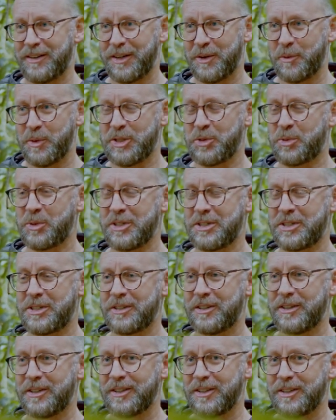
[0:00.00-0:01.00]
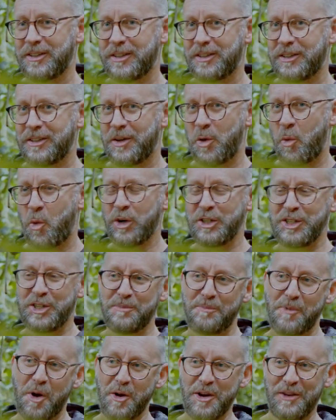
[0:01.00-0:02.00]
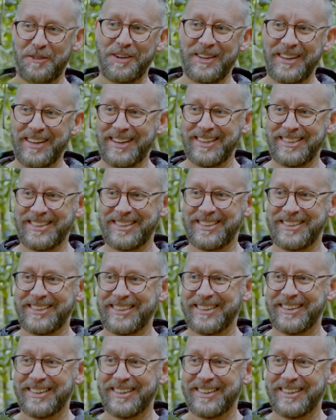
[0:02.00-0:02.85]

which was, what's your motive in this?